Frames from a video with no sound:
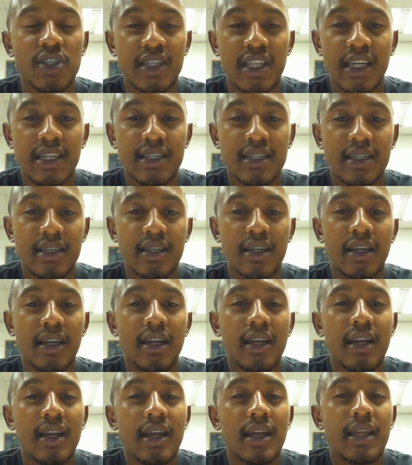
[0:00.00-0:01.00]
that
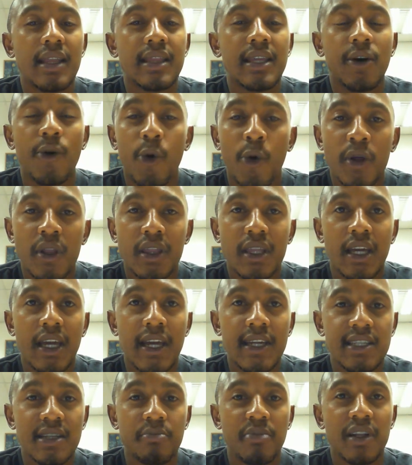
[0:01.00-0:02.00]
the author
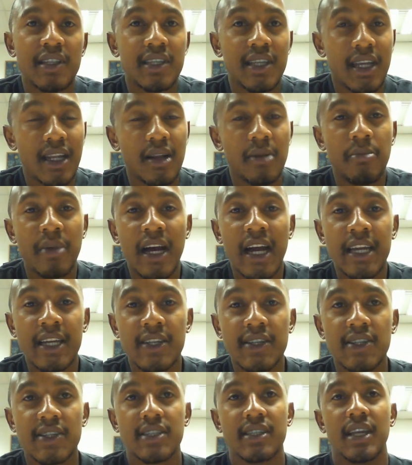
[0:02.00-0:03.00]
has a particular
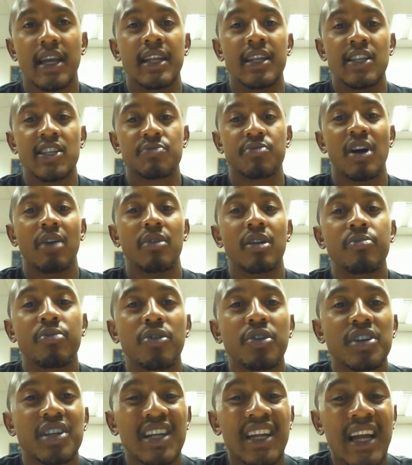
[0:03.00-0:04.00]
bias and is probably
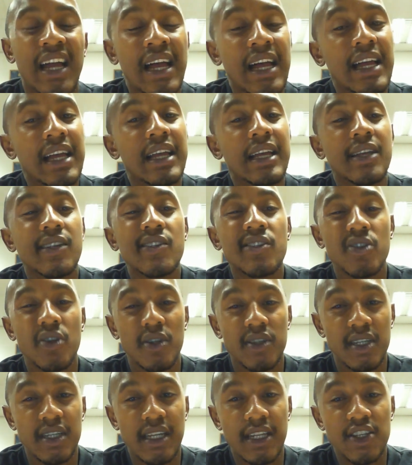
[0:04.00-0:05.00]
pushing a
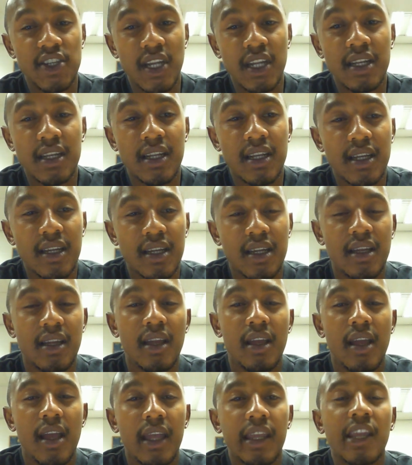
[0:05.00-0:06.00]
certain agenda.
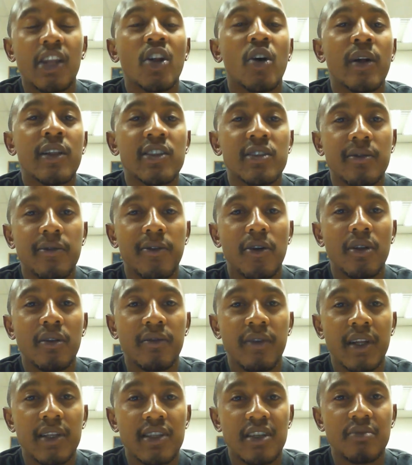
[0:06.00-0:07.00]
You don't want to fall
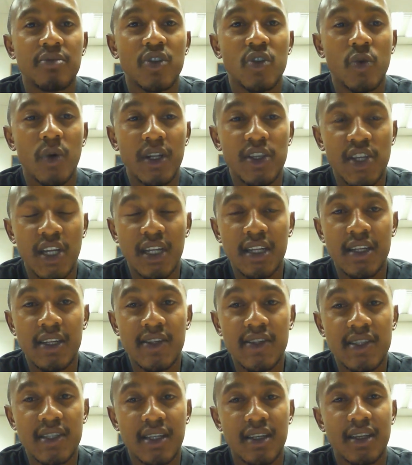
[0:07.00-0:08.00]
victim to
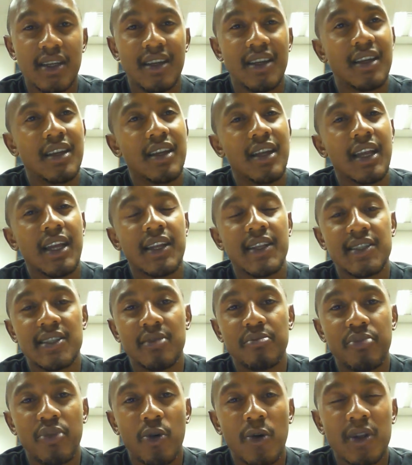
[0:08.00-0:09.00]
agendas. It is
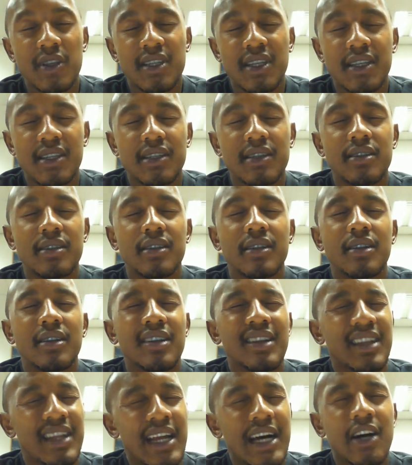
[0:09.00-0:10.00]
important
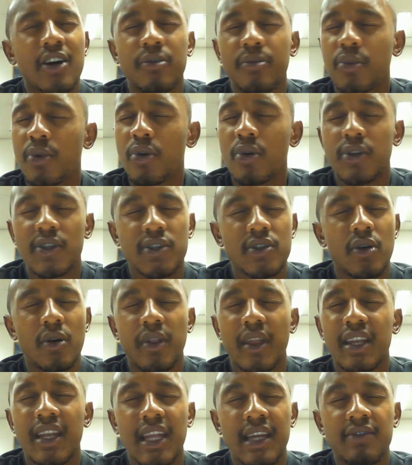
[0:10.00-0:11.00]
now more so
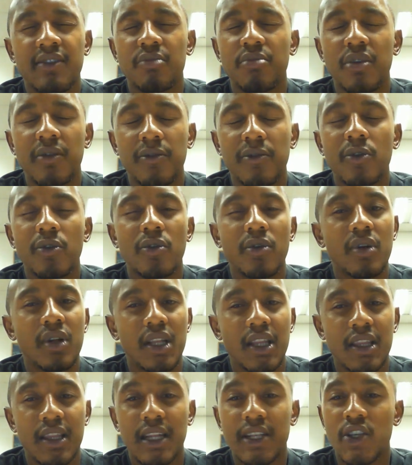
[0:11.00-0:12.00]
than ever before
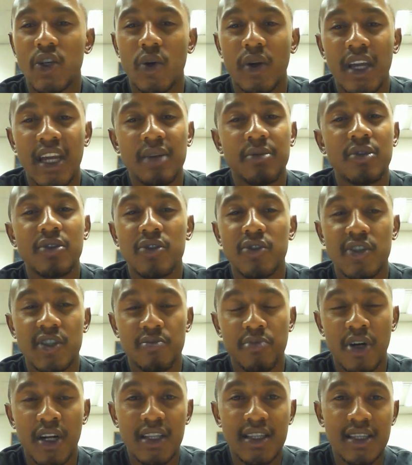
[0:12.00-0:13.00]
that you are able to
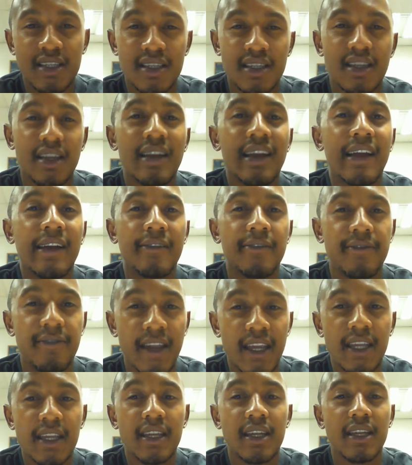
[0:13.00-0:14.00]
spot
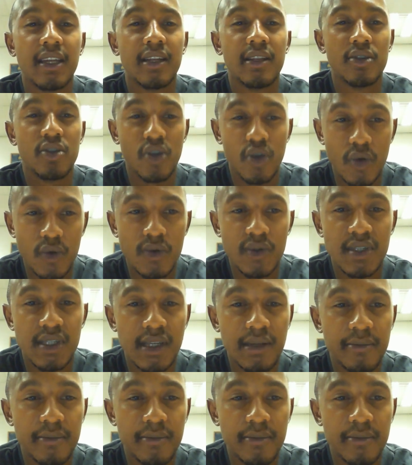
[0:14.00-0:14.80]
fake news.